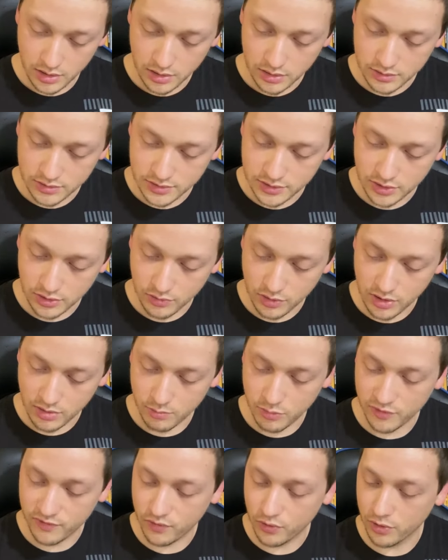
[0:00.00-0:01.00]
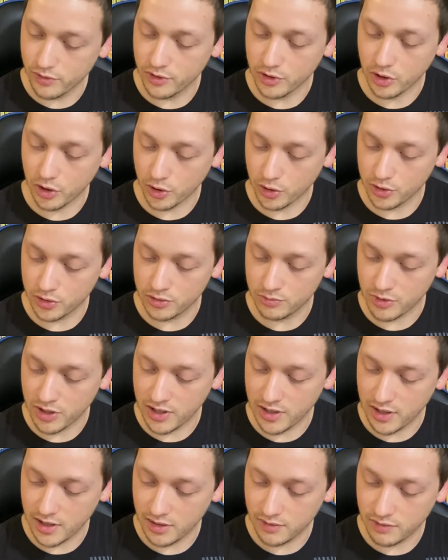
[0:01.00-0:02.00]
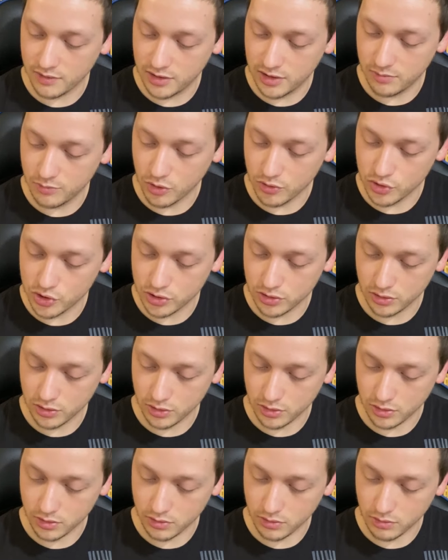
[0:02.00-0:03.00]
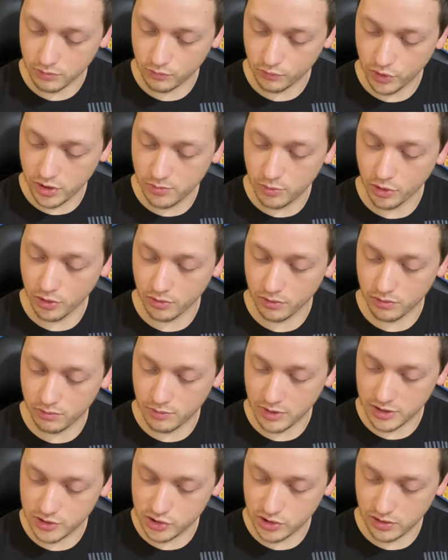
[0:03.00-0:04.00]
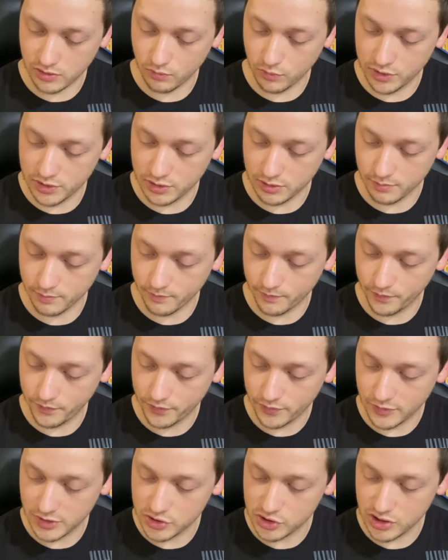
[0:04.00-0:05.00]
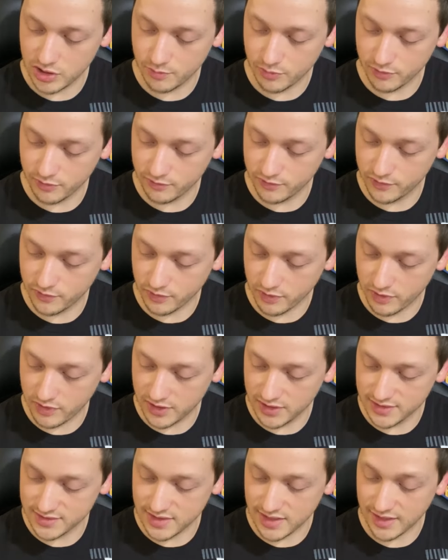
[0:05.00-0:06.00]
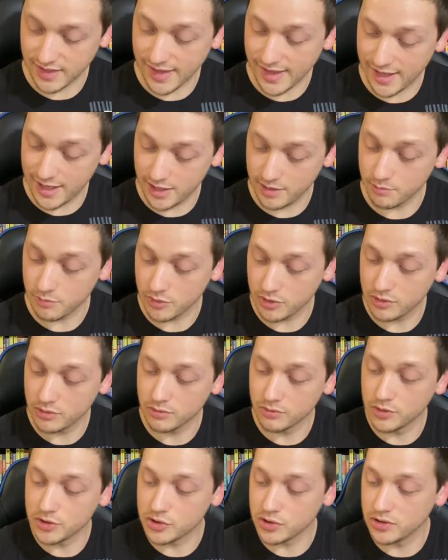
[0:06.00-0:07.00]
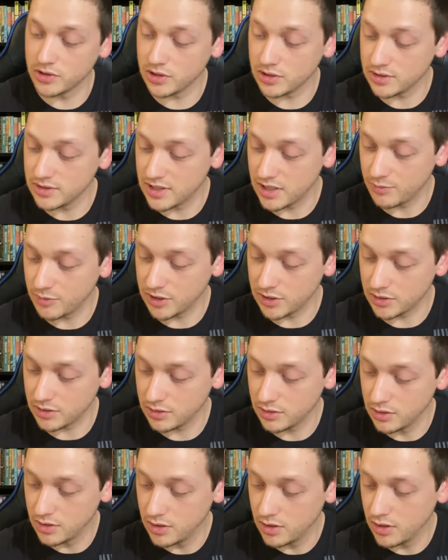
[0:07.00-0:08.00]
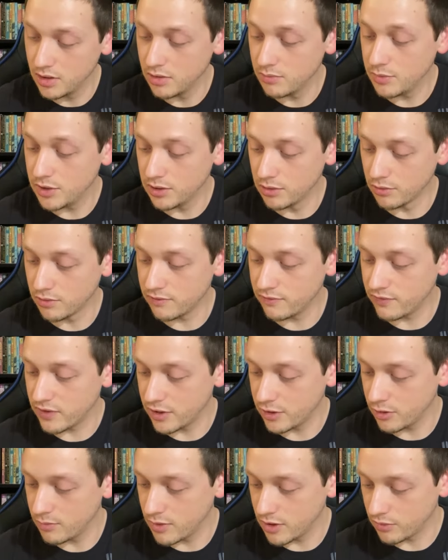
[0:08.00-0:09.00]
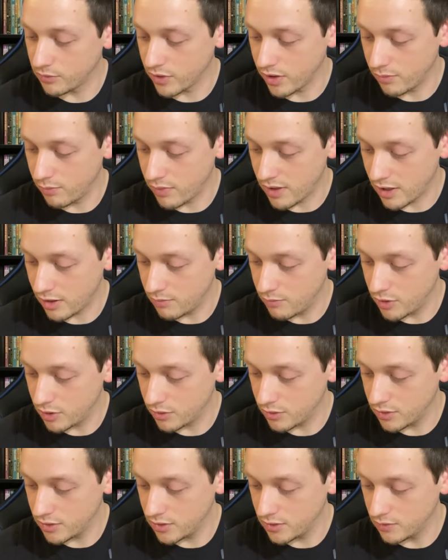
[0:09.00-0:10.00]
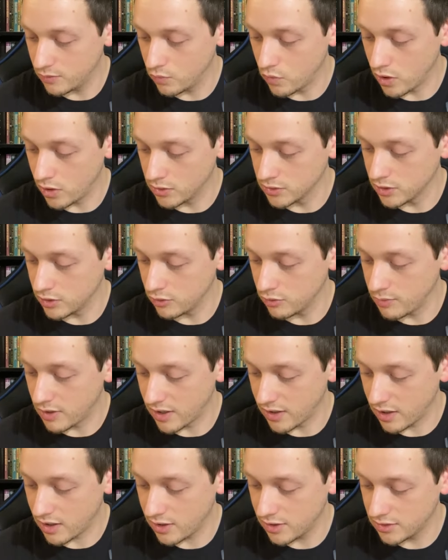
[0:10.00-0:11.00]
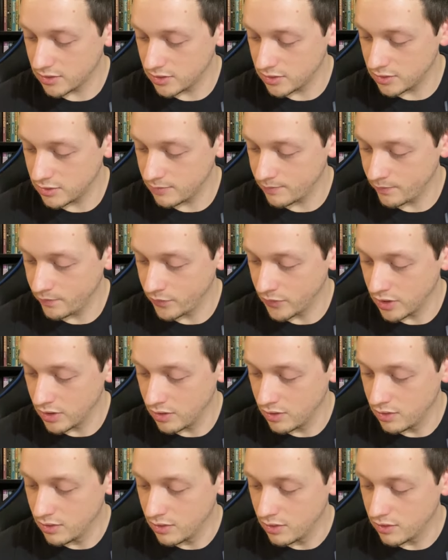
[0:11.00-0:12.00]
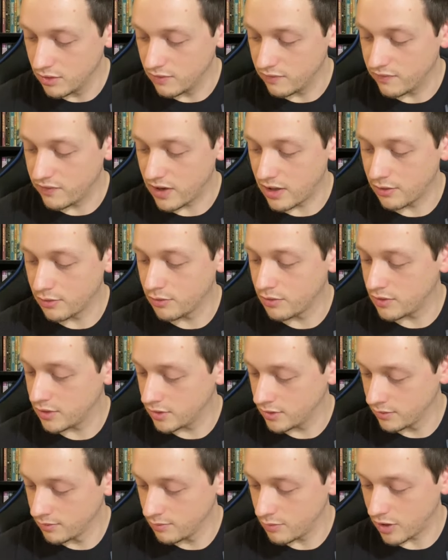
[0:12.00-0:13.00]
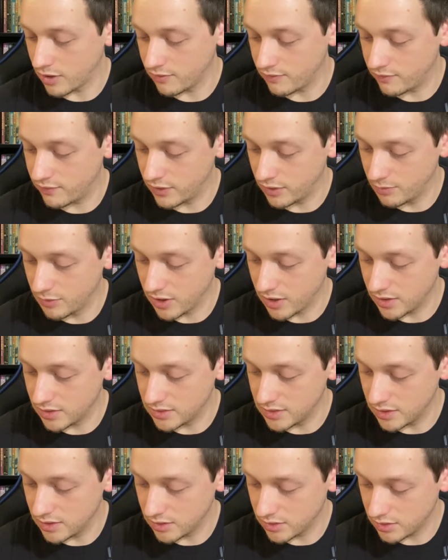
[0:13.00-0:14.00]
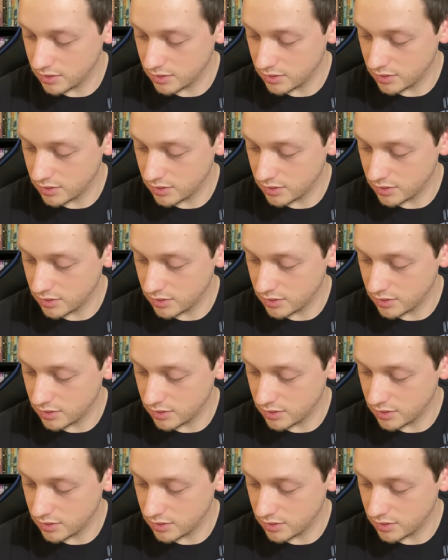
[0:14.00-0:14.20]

So Before the Curtain by Anthony Boucher, Rebirth by John Wyndham, The Shape of Things That Came, Richard Deming, Pillar of Fire by Ray Bradbury, Waldo by Heinlein, The Father Thing by Philip K. Dick,